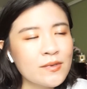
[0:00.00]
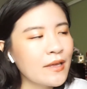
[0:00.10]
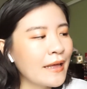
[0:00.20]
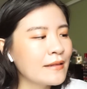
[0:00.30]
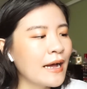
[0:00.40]

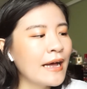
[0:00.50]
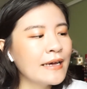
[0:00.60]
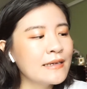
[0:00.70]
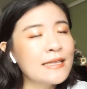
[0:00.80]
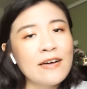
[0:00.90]
and
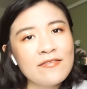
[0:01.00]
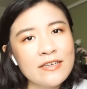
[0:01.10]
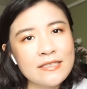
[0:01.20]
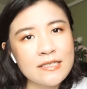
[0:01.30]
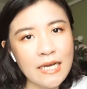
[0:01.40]
I love
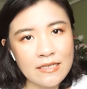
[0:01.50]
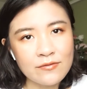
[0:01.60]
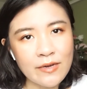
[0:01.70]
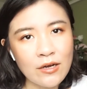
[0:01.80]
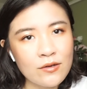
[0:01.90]
it as
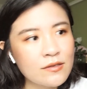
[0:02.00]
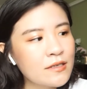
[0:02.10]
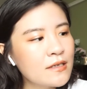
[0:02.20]
well.